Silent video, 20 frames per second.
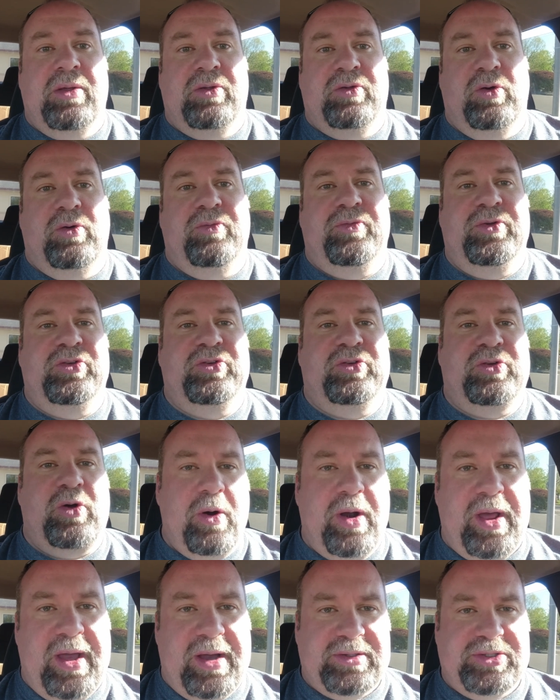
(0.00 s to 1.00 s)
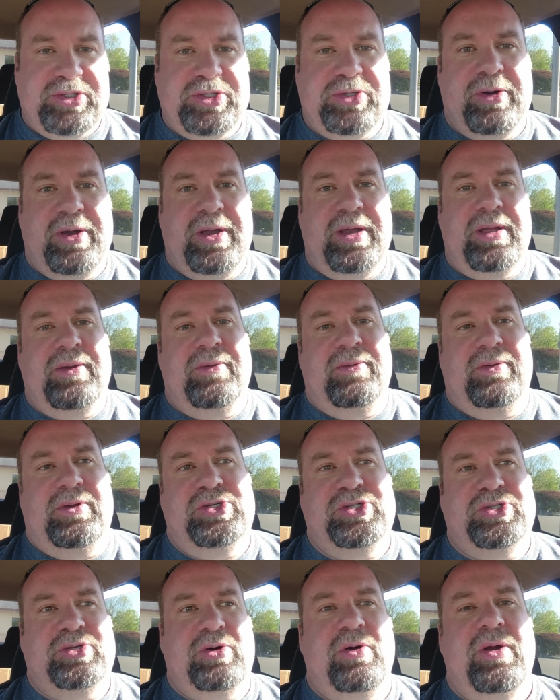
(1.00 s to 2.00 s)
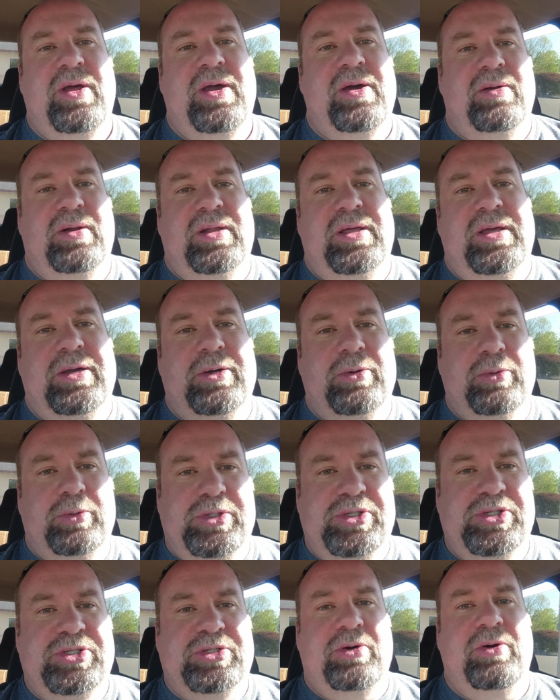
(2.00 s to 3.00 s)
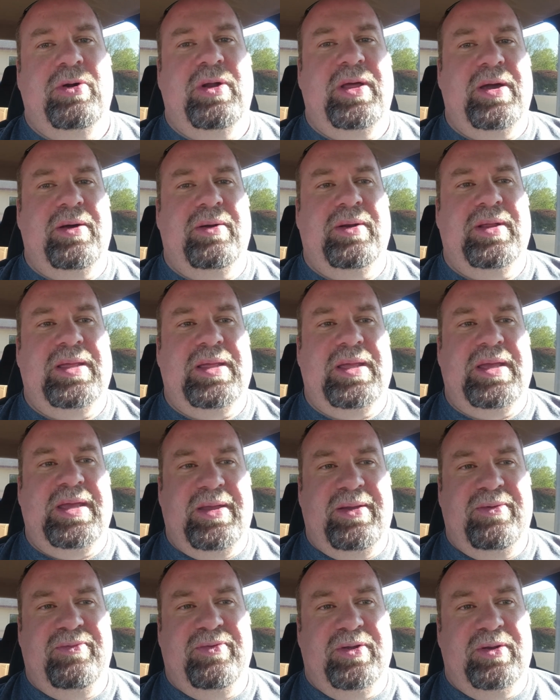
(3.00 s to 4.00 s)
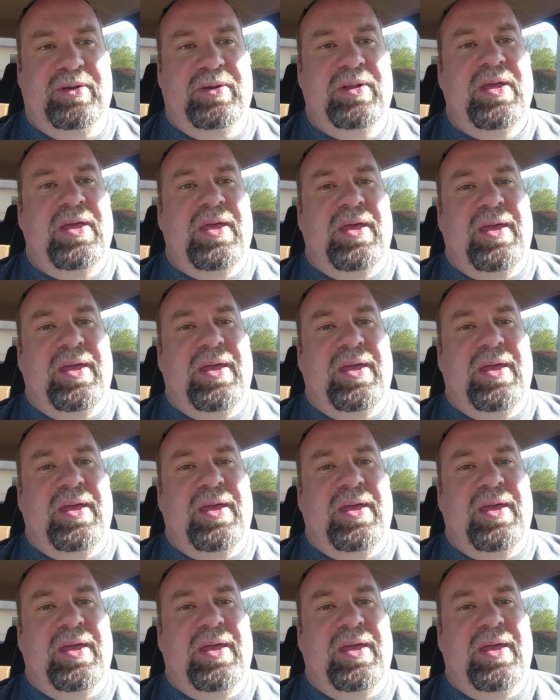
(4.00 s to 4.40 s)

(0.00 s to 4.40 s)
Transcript: So if you start out straight, you start out legal, you start out even,